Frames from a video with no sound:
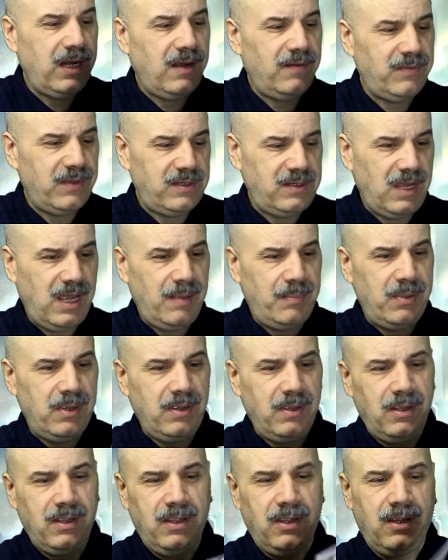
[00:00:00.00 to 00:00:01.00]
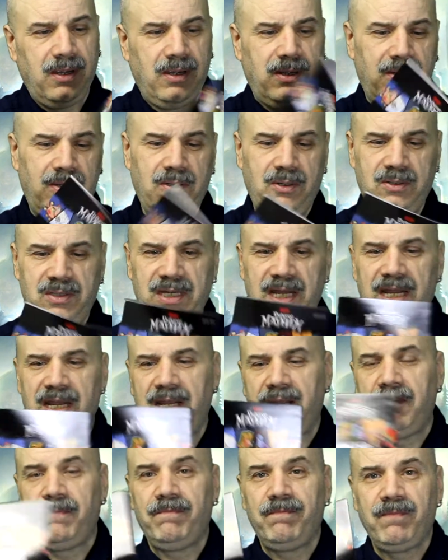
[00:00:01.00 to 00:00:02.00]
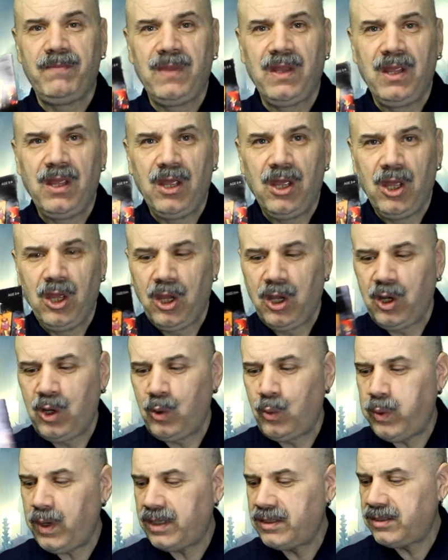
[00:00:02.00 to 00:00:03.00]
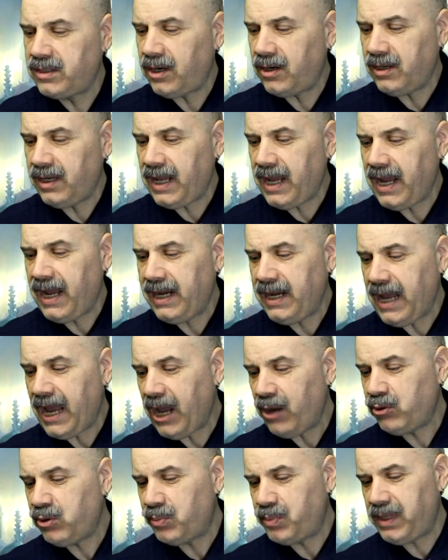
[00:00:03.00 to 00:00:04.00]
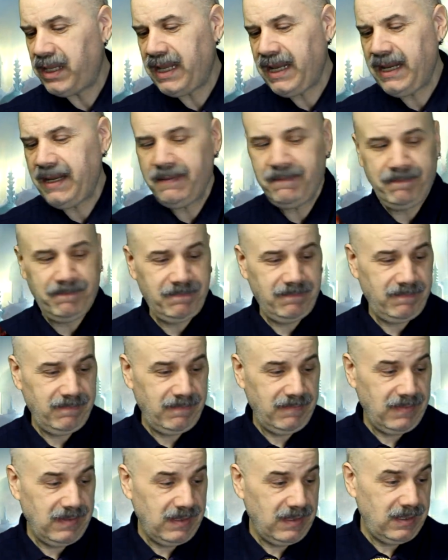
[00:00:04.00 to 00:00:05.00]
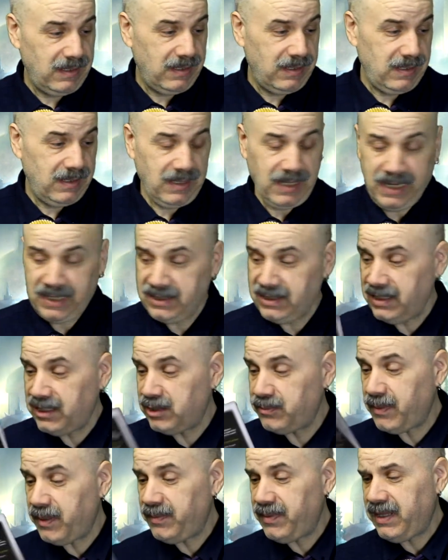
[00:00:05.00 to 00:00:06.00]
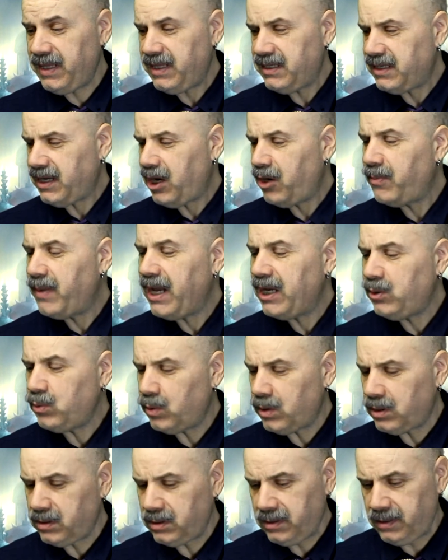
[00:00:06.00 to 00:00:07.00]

off the top, there's a quick start guide, how to play. Actually, this might be the entire manual.